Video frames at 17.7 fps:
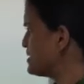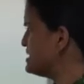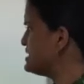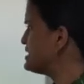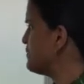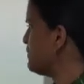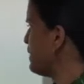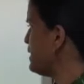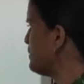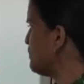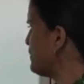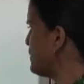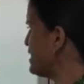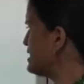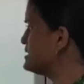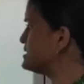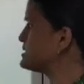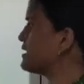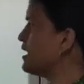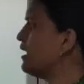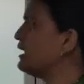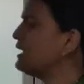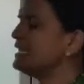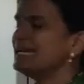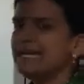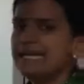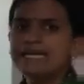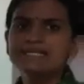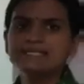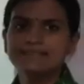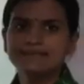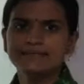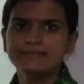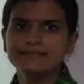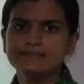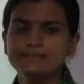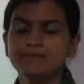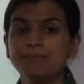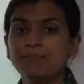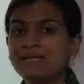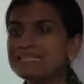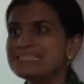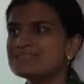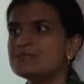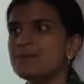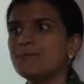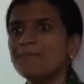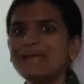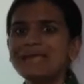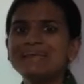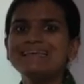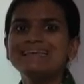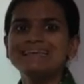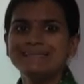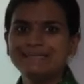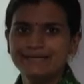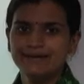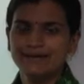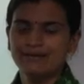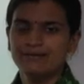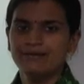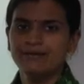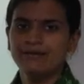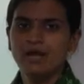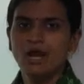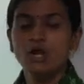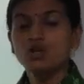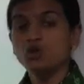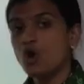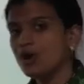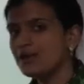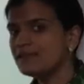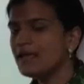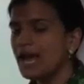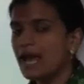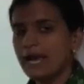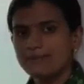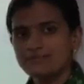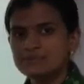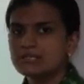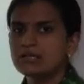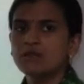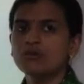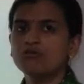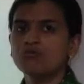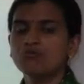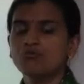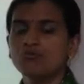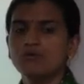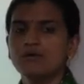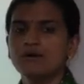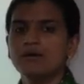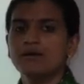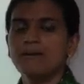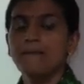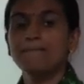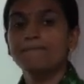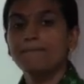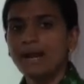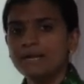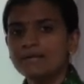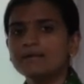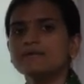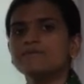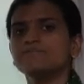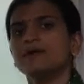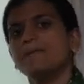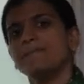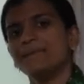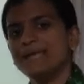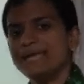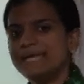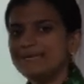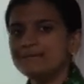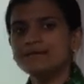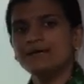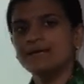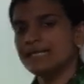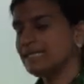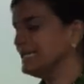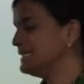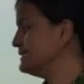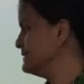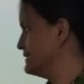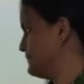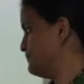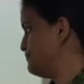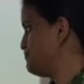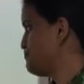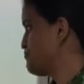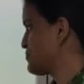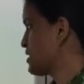Principate means a leading citizen, means the main leader, not the absolute ruler, but the main leader.